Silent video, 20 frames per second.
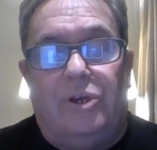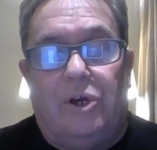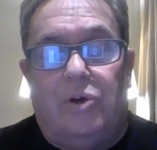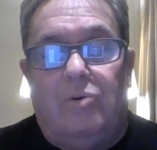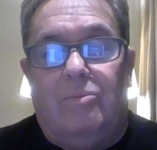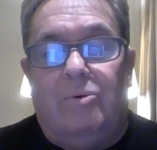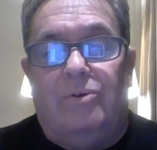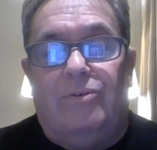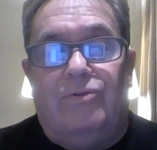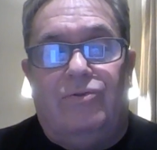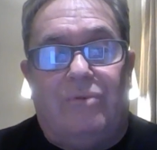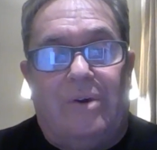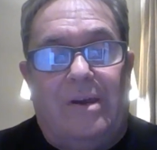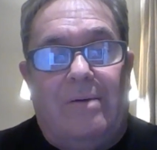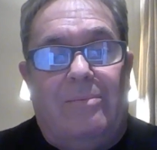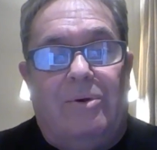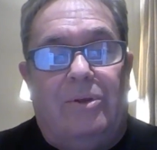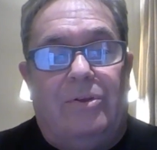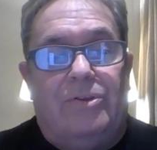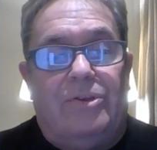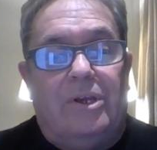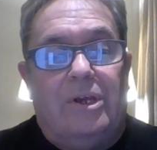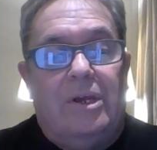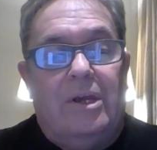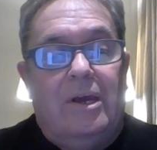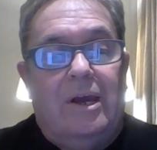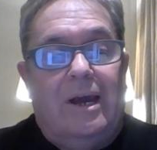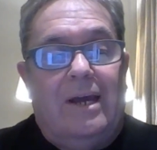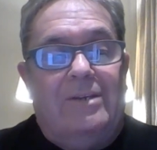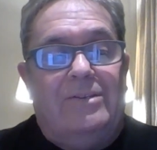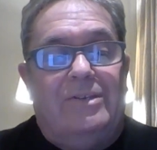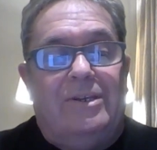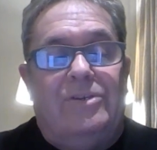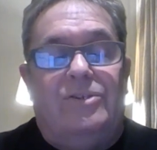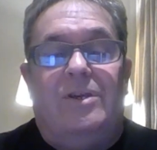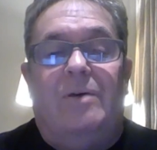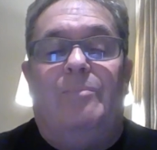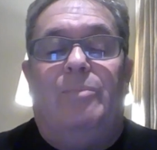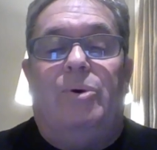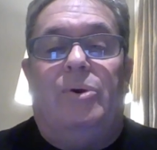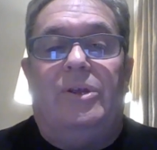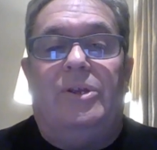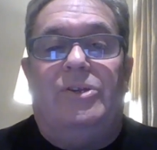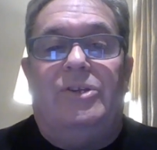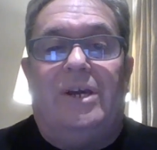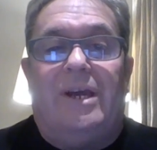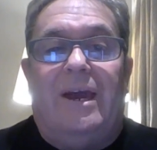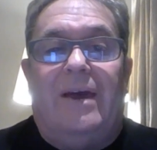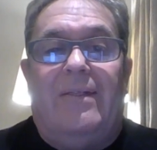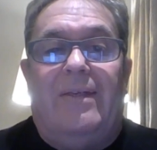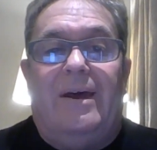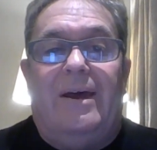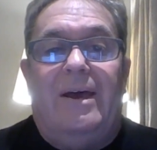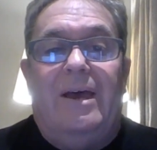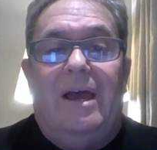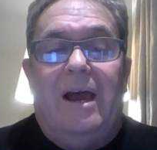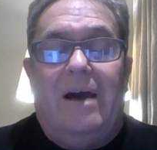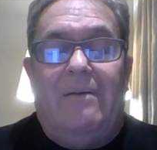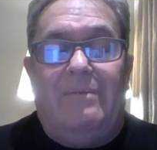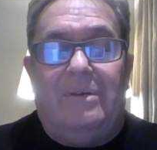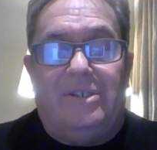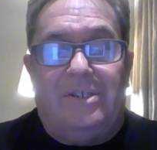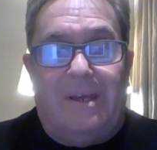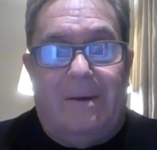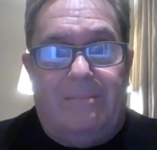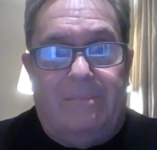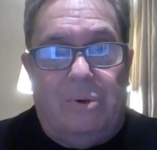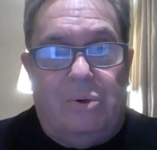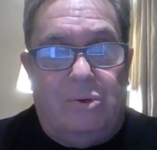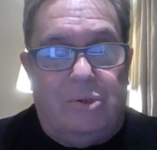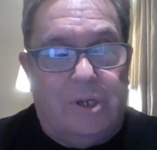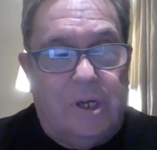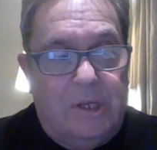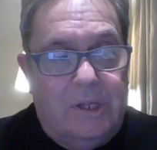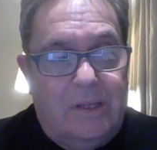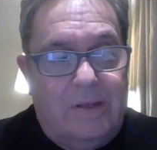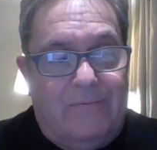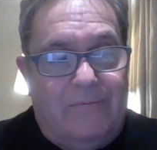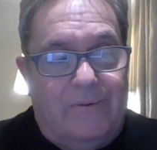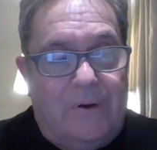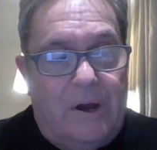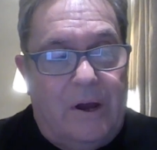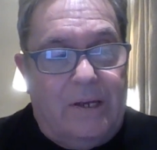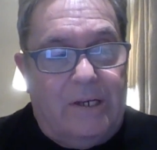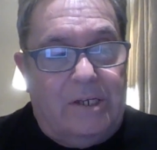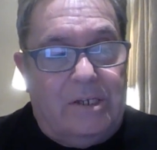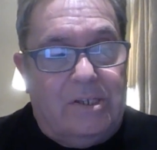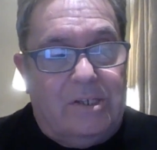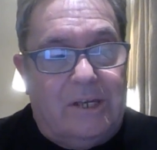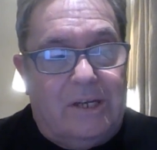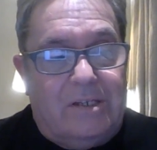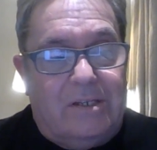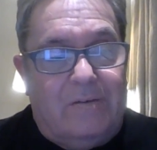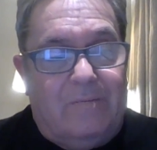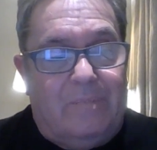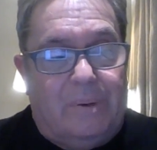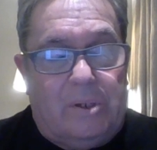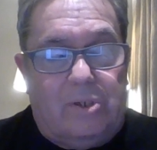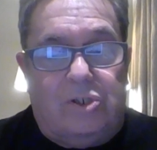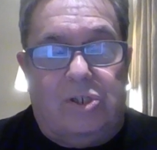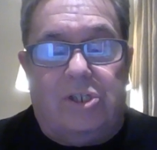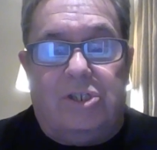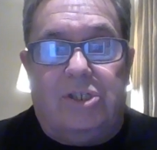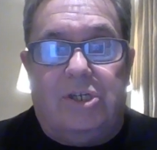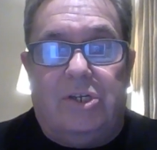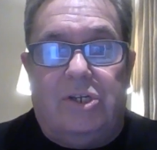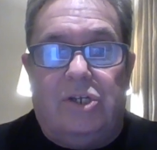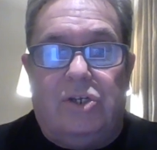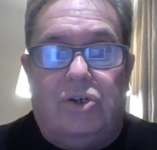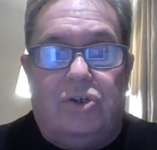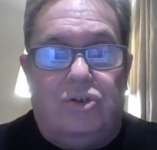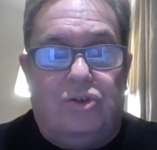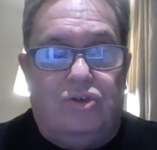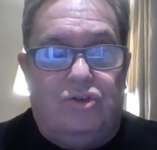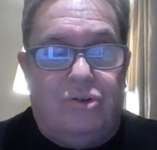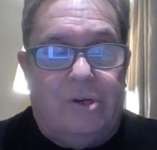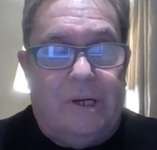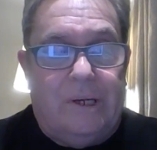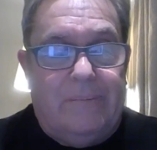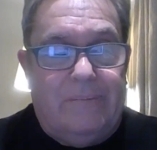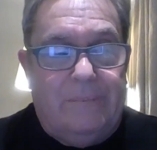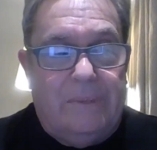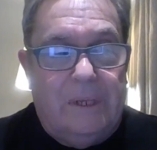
2 months, 3 months. And since I put it together, I've assembled the finest set of punters in the country.